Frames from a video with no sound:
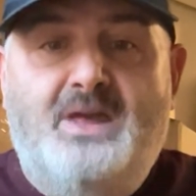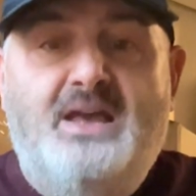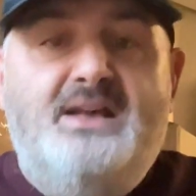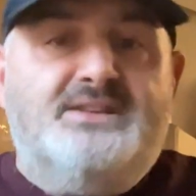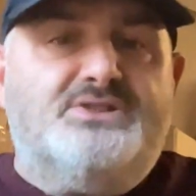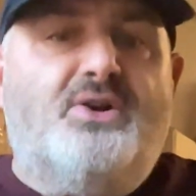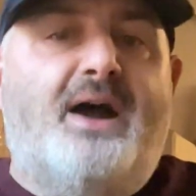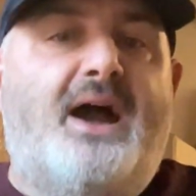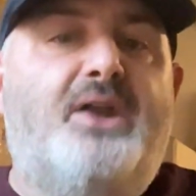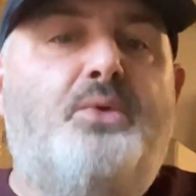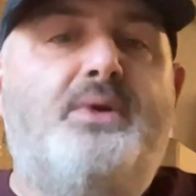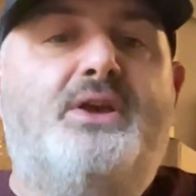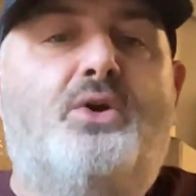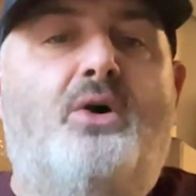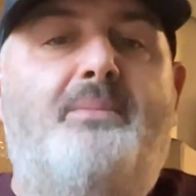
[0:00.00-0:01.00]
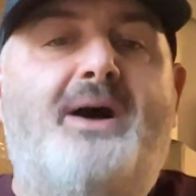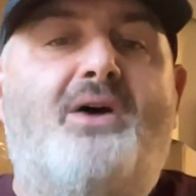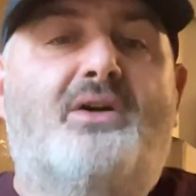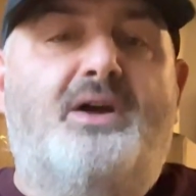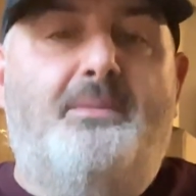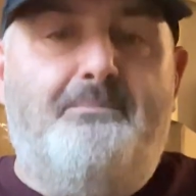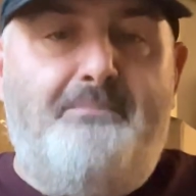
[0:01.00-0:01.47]
So how do we go
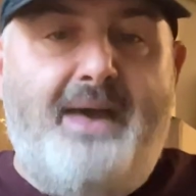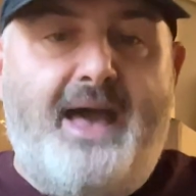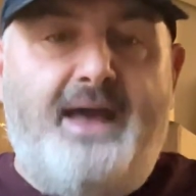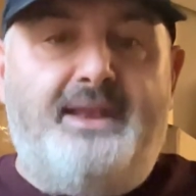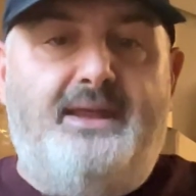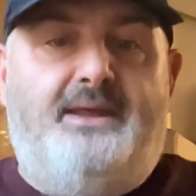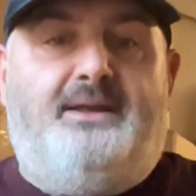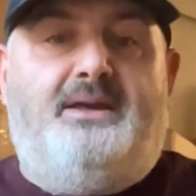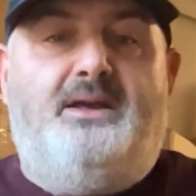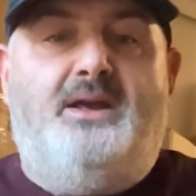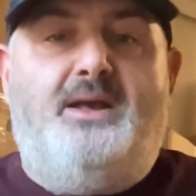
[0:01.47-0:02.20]
about combating